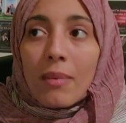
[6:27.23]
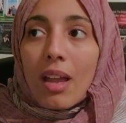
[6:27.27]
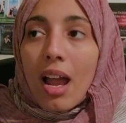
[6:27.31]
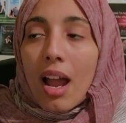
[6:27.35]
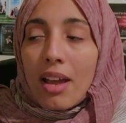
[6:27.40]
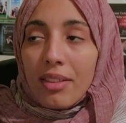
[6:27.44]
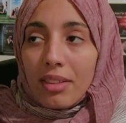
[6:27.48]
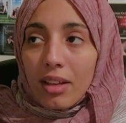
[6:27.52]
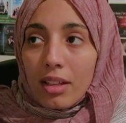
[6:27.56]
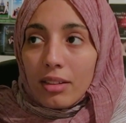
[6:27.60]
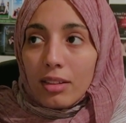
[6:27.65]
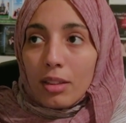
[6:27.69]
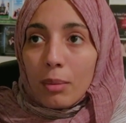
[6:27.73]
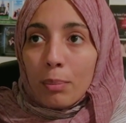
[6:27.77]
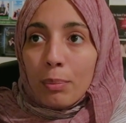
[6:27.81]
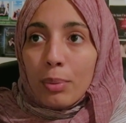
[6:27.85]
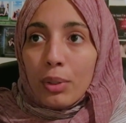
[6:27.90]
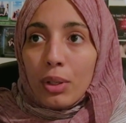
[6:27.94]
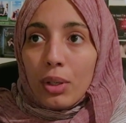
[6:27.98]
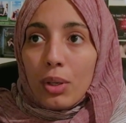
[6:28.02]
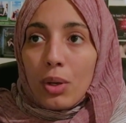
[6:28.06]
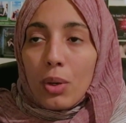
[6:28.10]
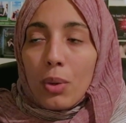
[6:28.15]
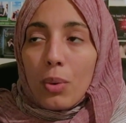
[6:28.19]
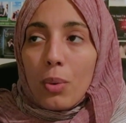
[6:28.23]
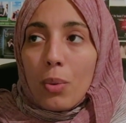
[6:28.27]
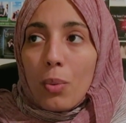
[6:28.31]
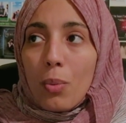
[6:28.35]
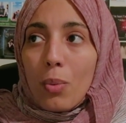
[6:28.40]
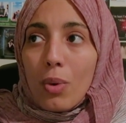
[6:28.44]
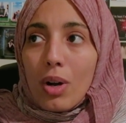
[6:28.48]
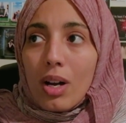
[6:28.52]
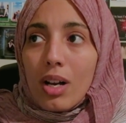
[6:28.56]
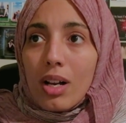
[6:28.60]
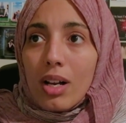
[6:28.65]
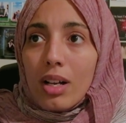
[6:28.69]
I thought the book
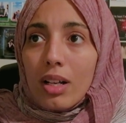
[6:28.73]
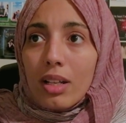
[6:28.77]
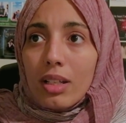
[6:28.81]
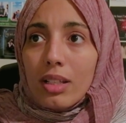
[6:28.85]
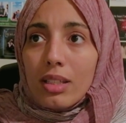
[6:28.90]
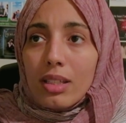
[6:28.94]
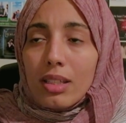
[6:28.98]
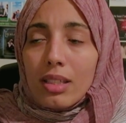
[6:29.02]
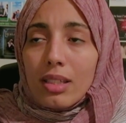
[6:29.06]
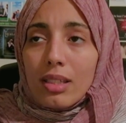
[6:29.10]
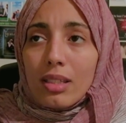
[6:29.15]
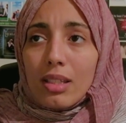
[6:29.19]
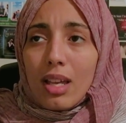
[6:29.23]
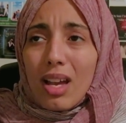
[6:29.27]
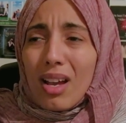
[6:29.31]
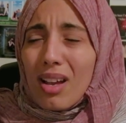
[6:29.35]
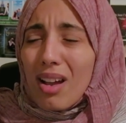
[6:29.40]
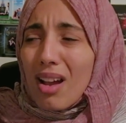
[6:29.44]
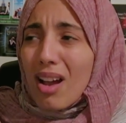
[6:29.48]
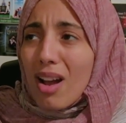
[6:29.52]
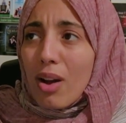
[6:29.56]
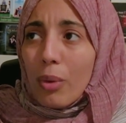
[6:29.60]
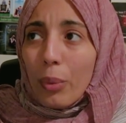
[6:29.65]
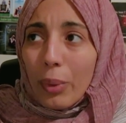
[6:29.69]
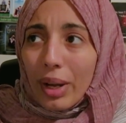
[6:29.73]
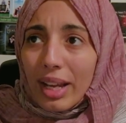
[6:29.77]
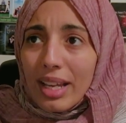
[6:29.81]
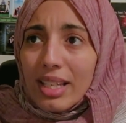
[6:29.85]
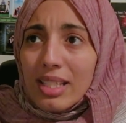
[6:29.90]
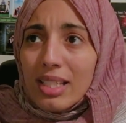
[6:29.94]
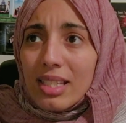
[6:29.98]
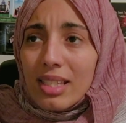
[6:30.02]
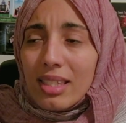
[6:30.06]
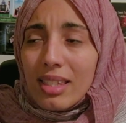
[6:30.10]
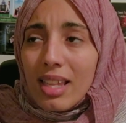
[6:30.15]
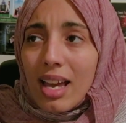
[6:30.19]
was a
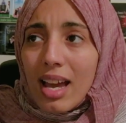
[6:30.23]
waste,